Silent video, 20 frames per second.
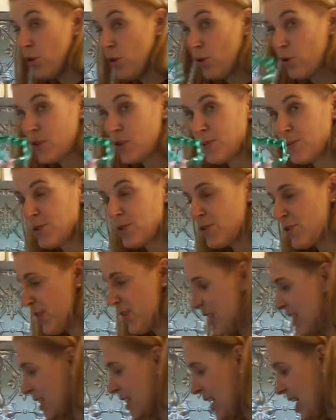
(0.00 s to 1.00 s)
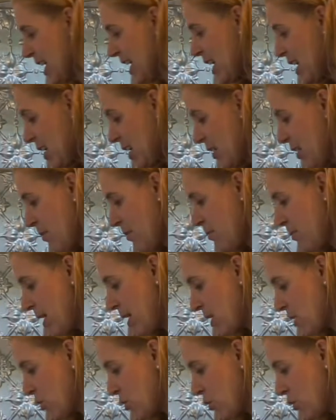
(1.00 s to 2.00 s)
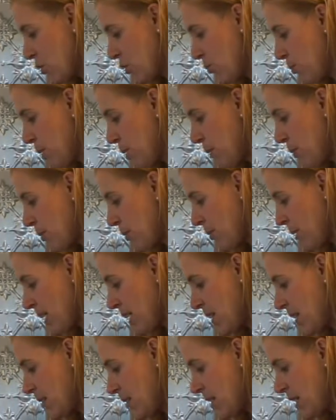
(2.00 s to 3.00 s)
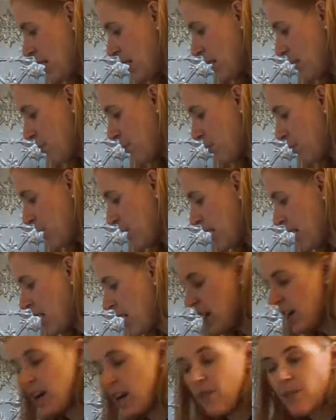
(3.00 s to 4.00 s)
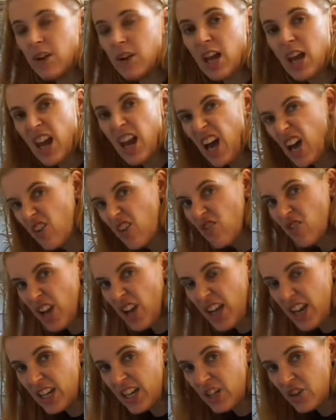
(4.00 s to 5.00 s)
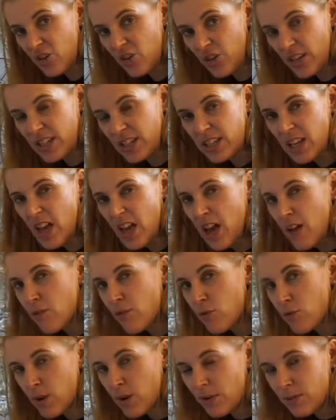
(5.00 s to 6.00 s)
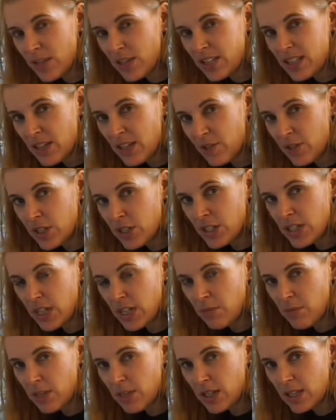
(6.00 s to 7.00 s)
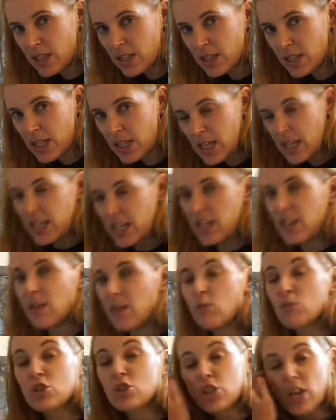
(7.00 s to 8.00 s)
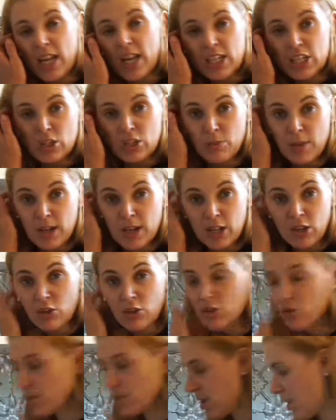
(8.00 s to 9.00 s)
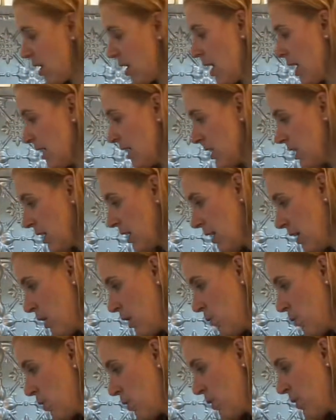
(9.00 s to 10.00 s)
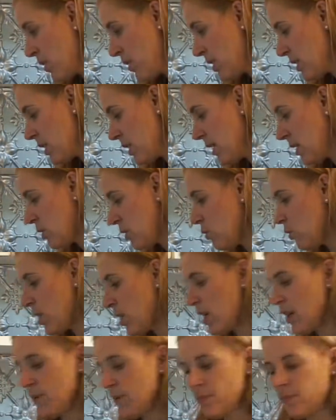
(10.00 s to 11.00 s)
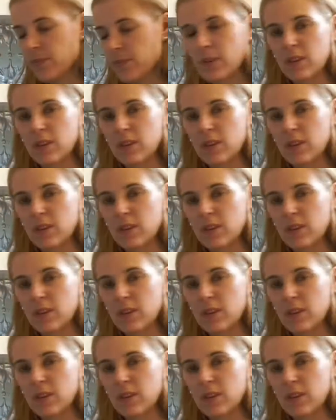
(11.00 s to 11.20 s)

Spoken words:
your Christmas trees, make sure you pop them in the preheated oven at 180 degrees for roughly 7 to 10 minutes. Now that will change depending on your size. With this size cookie,